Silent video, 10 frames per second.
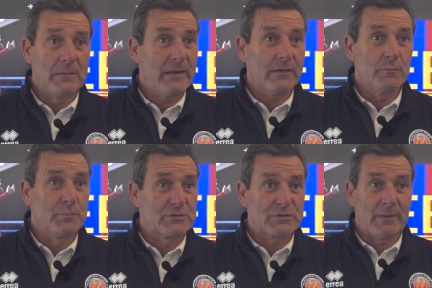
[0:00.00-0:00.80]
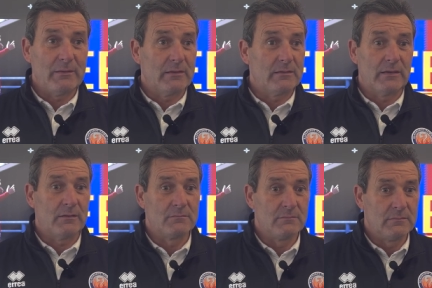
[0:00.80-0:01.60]
make no bones about it, you
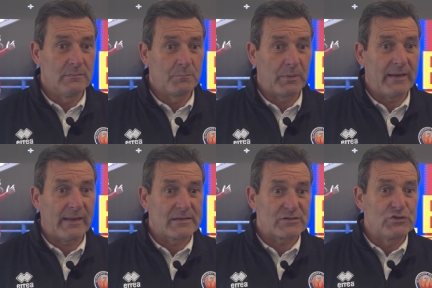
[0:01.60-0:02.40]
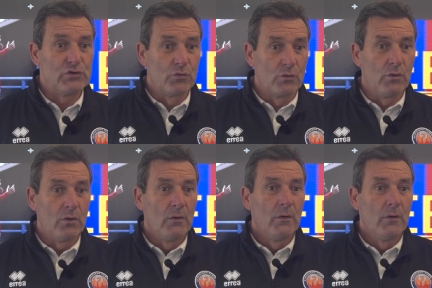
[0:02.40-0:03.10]
know, playing against young